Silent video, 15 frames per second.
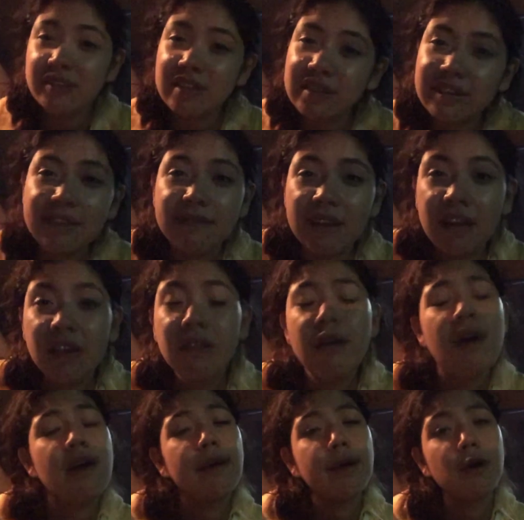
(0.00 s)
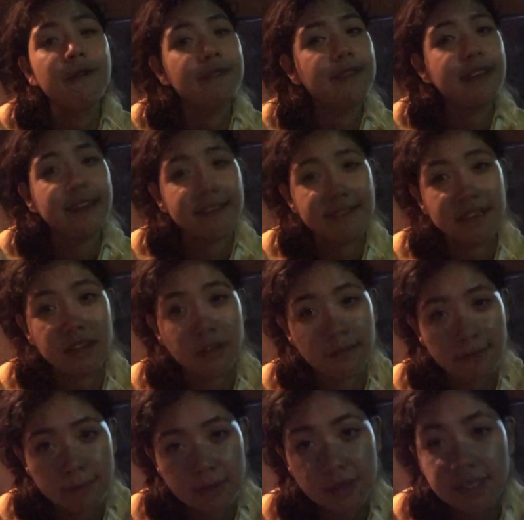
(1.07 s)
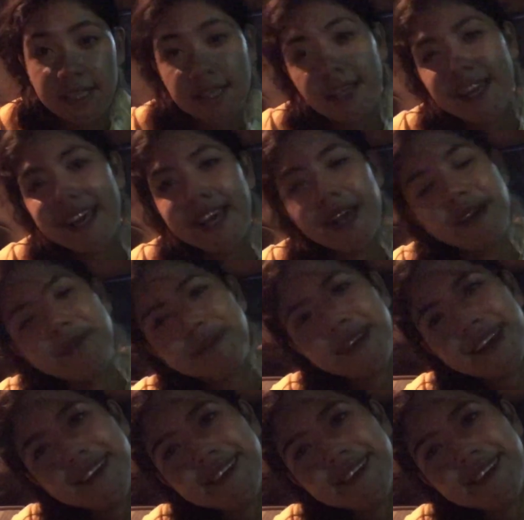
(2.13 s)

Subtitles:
hunting video. Hopefully it's a different building. But yeah,